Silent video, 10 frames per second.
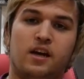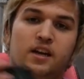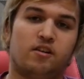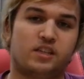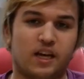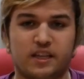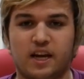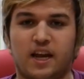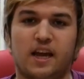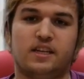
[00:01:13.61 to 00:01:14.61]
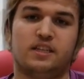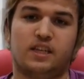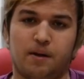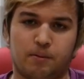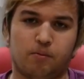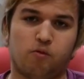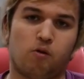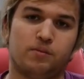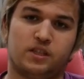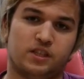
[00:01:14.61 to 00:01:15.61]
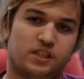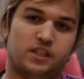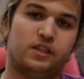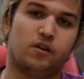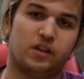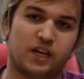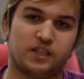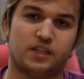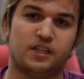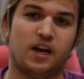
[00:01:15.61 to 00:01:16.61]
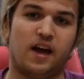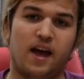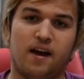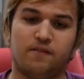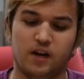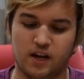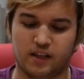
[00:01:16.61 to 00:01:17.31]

Now, sadly, I can't test gaming performance because this is the only SSD I have